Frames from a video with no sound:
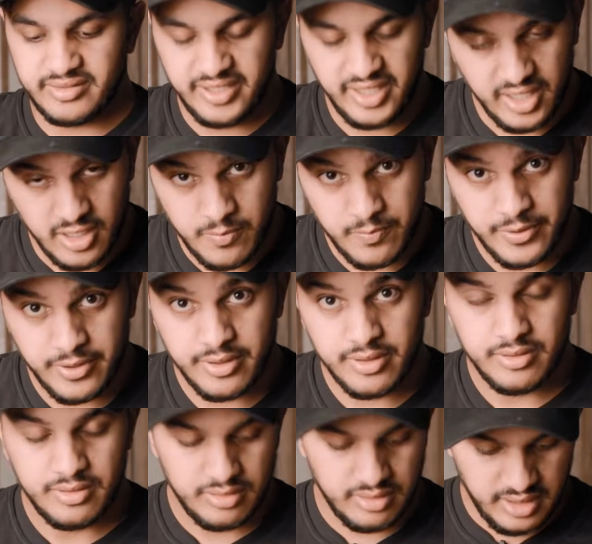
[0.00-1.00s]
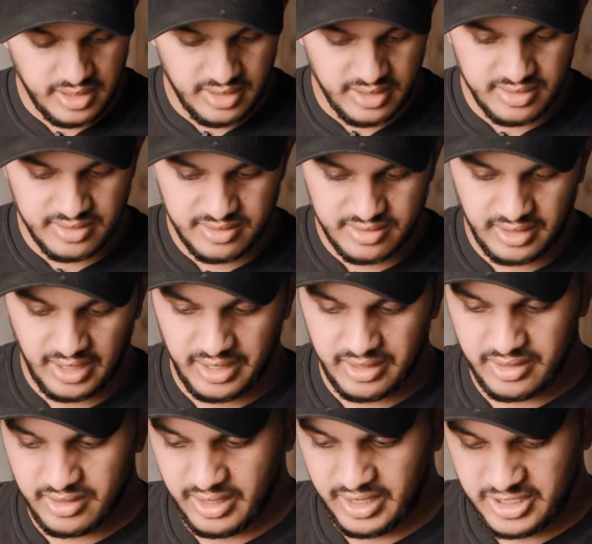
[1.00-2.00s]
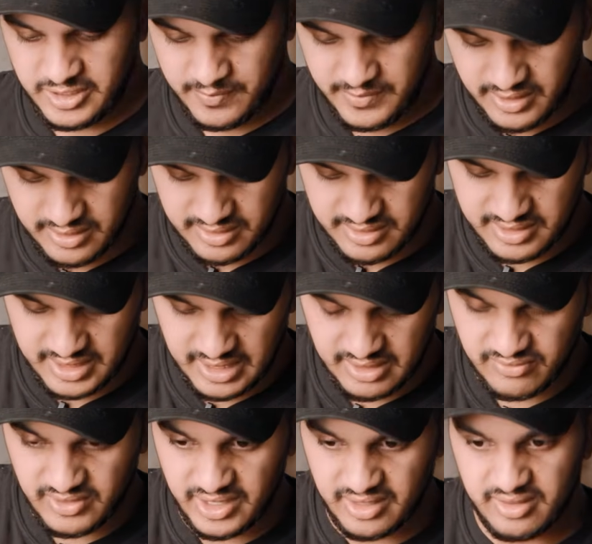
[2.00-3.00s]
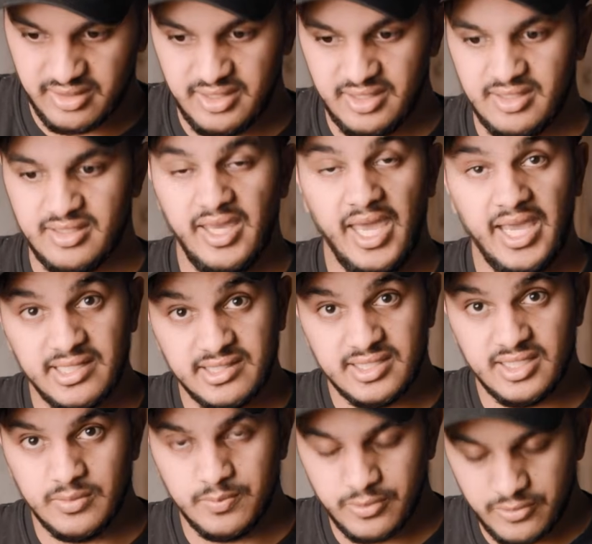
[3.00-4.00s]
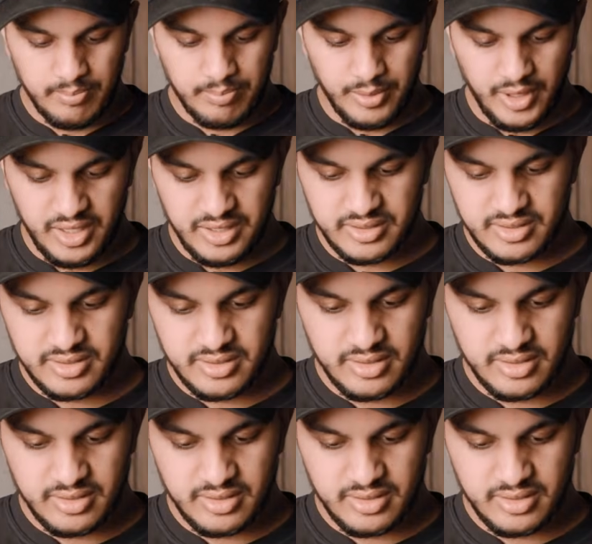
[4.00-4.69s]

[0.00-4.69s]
tip is kind of nice because it's kind of like the K-tip, but